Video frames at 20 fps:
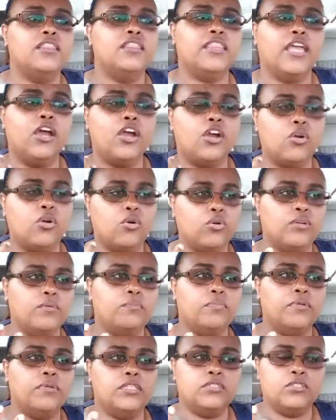they are going
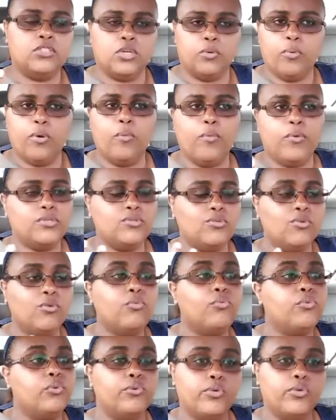to be to the point where it's
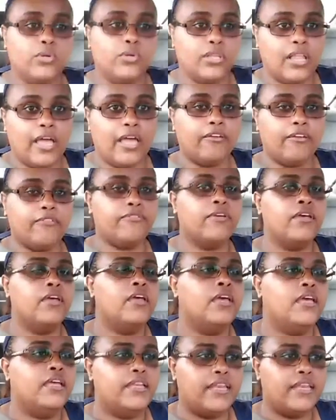going to ruin your life.
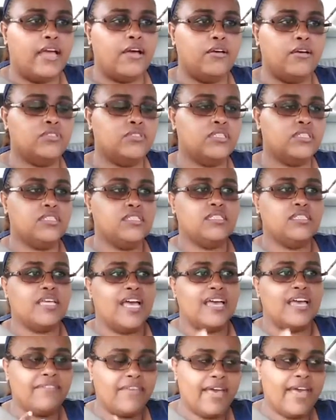Now, since
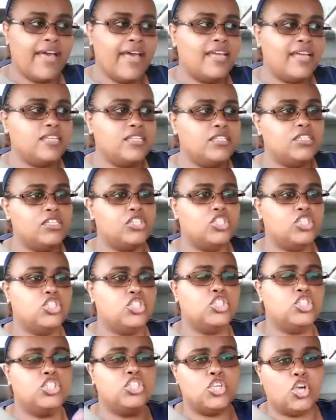I've had
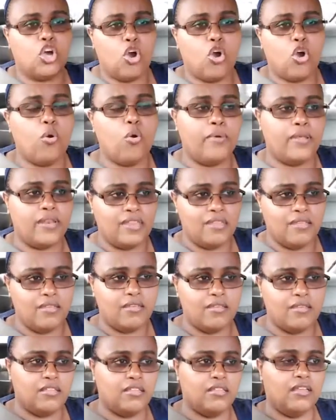so many
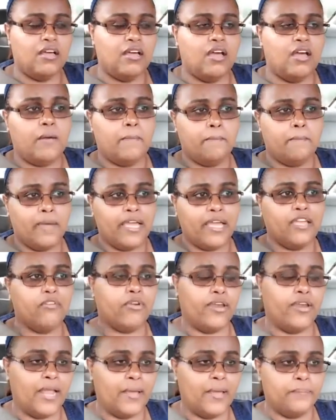
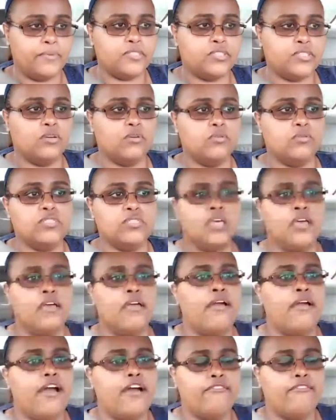migraine episodes,
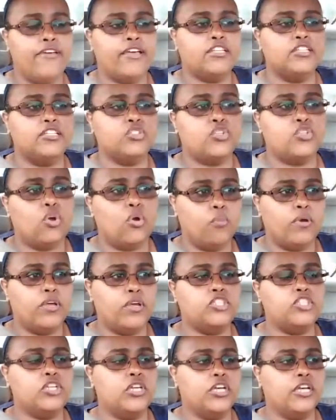I've had so much
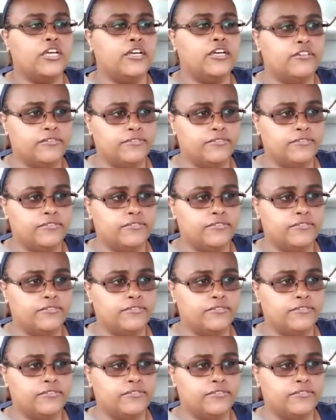of